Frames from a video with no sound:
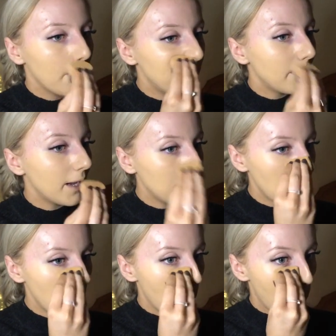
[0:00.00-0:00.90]
But
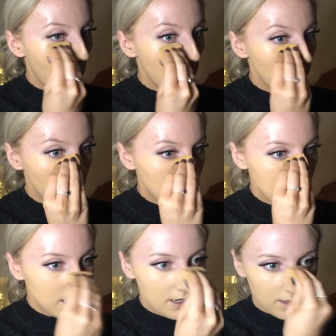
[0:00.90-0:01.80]

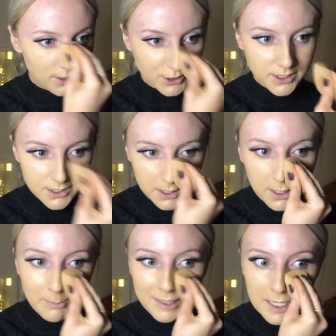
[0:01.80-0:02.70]
we are just gonna
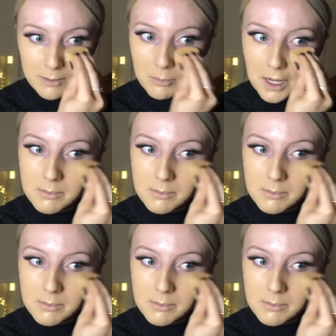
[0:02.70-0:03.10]
blend